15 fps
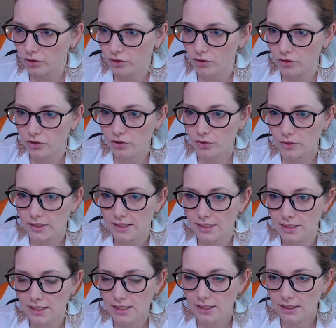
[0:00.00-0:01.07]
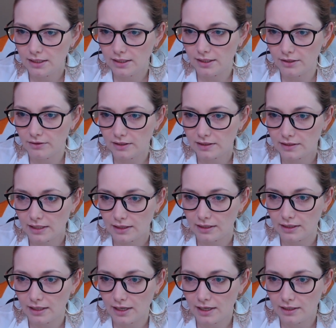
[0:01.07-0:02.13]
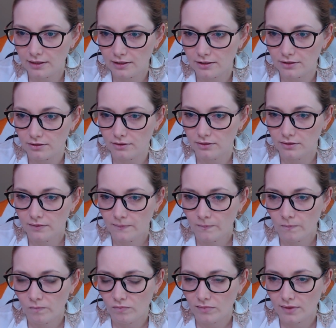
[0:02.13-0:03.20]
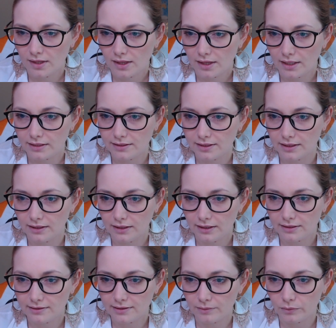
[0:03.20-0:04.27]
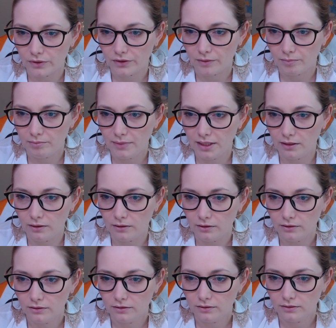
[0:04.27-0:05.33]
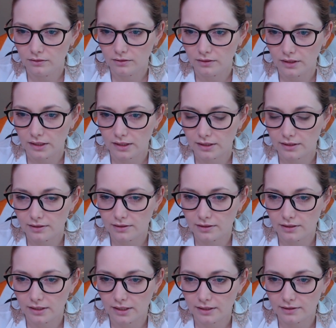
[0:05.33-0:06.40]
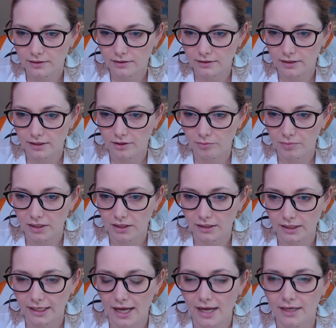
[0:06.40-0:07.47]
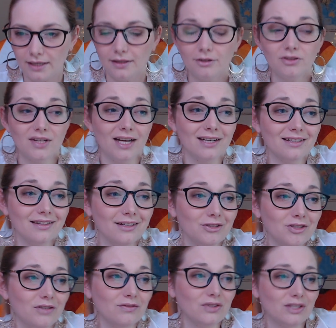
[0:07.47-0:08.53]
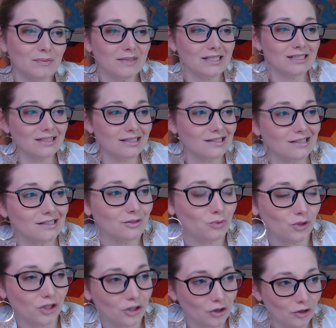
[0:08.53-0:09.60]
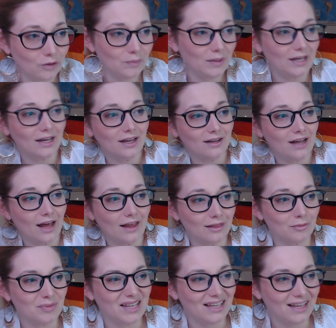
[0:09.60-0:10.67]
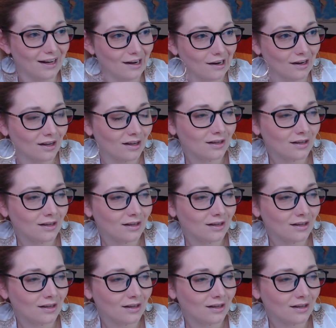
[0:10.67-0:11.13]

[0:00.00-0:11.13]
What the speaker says: as you could see here, it's at the end, then suddenly it's somewhere in the middle, and it's in the middle again. There's even some instances where it could be at the beginning.